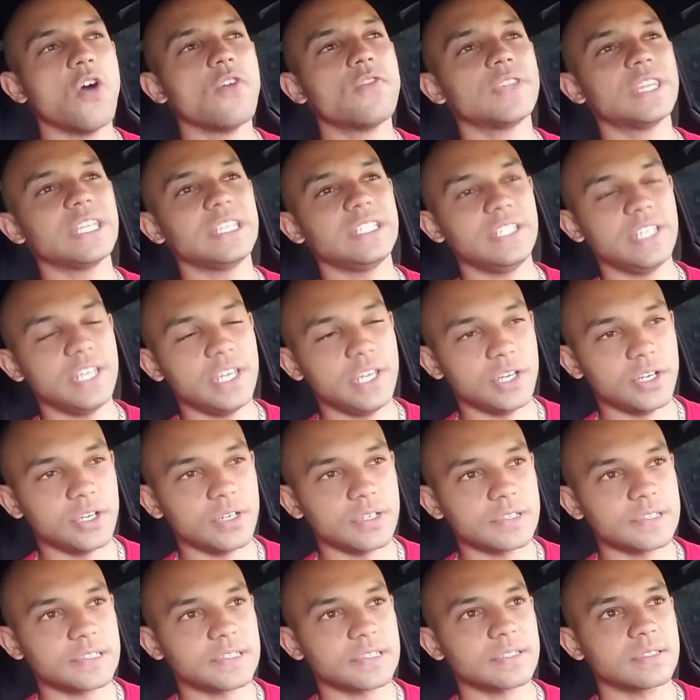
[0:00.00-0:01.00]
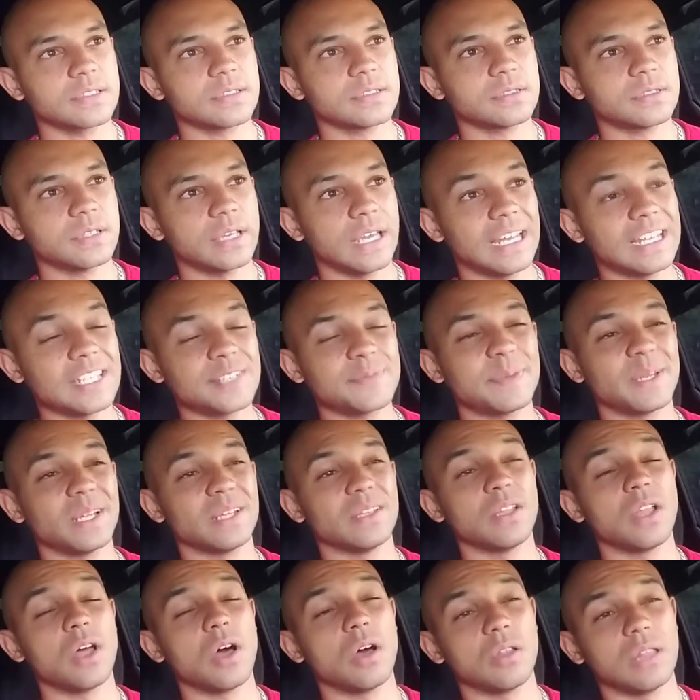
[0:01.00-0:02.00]
Over the years, and it's been
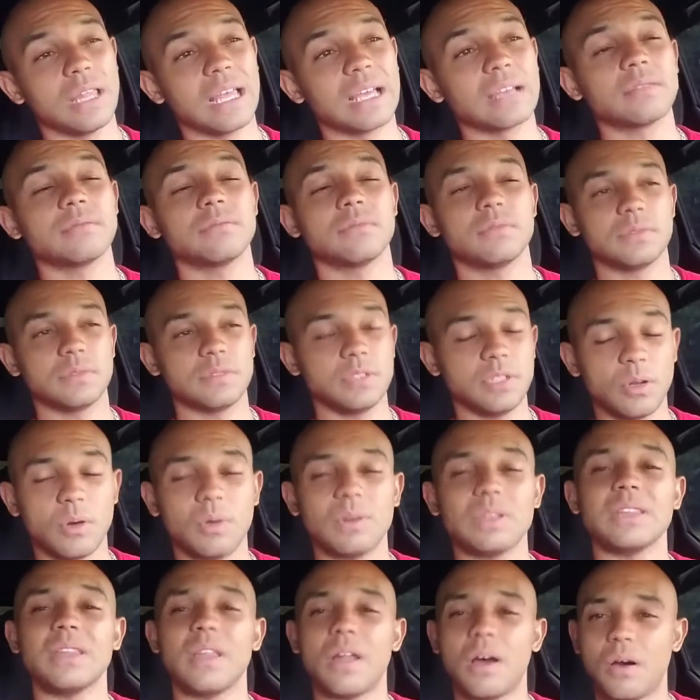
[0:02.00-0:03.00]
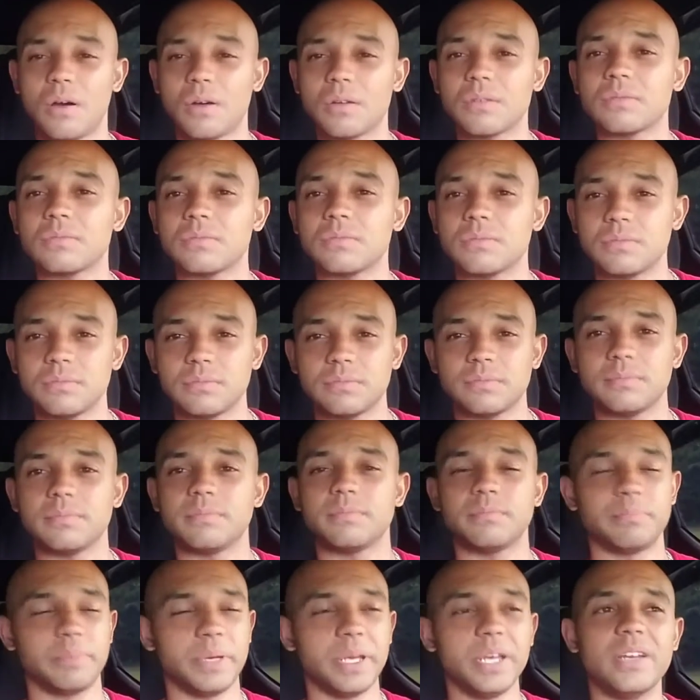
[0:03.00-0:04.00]
a long, like, you know, a long
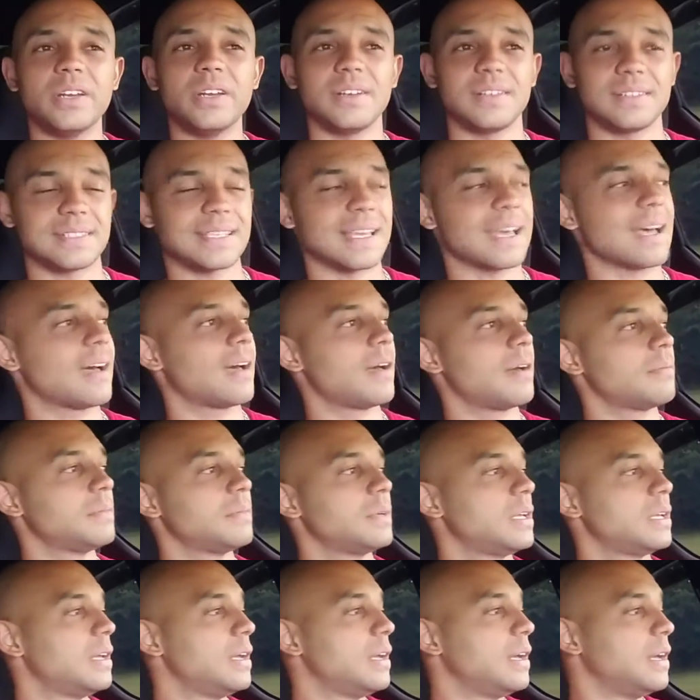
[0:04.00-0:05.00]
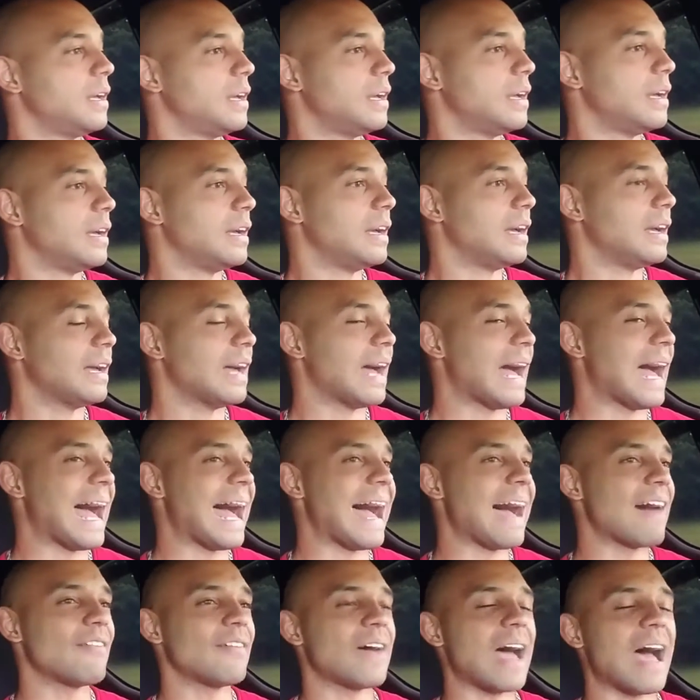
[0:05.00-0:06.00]
period of time,
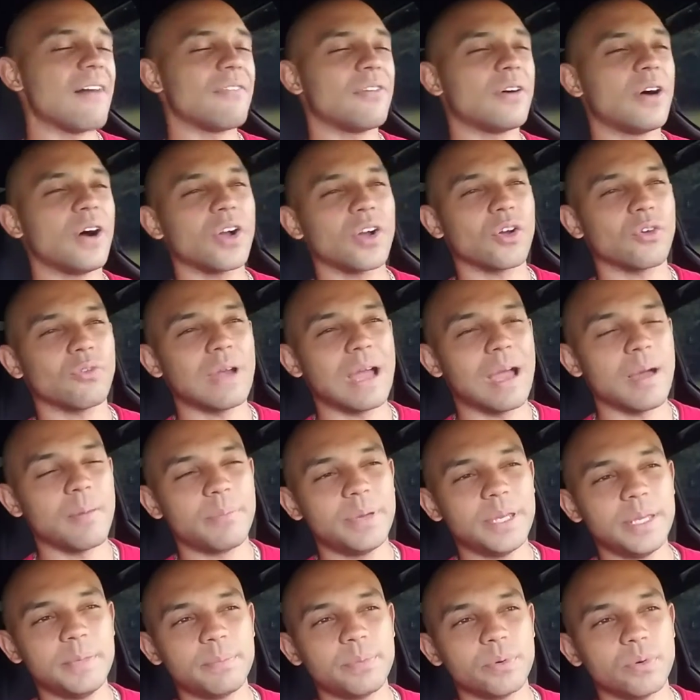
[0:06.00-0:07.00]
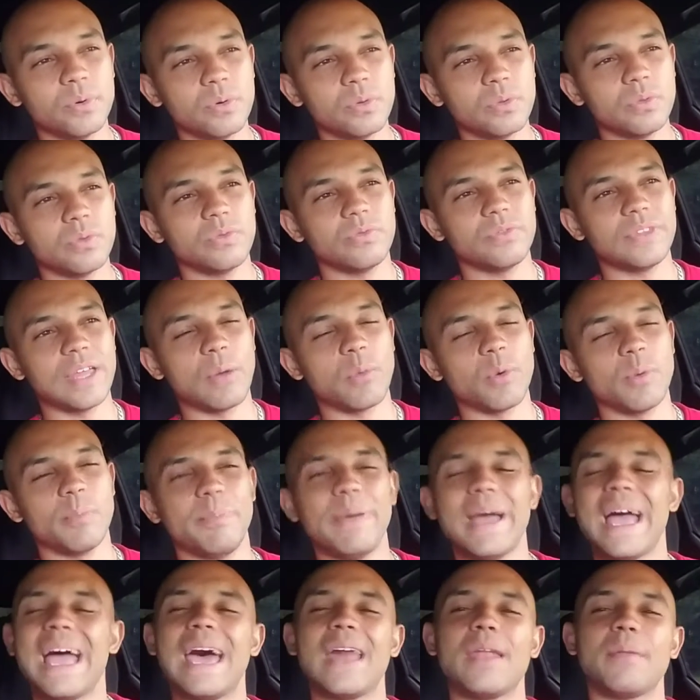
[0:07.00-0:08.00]
I, I've hung around people that were
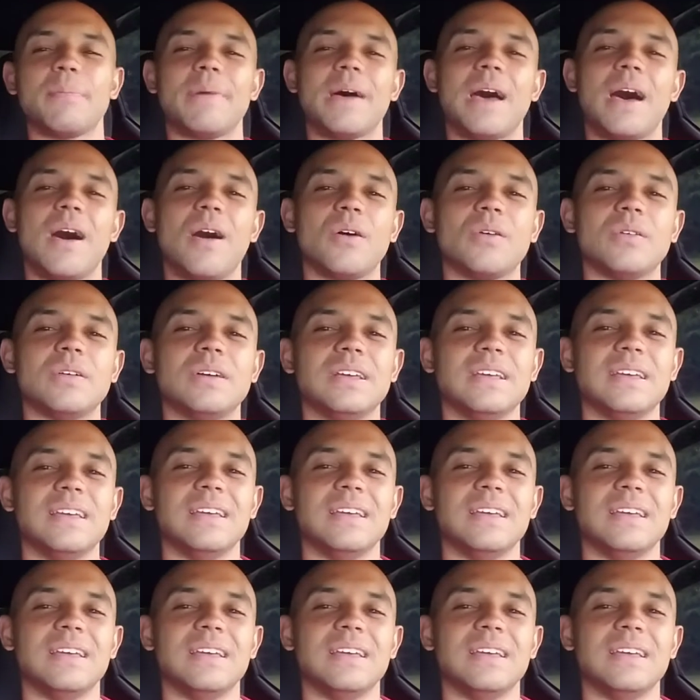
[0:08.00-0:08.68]
bad about